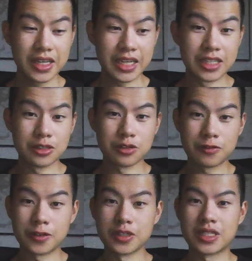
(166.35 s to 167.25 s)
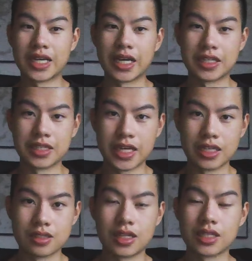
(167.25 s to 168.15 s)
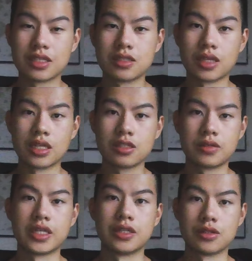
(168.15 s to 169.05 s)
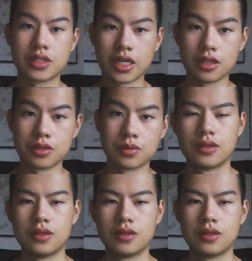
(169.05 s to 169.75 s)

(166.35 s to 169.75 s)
in your first 90 days like the sales trainers tell you.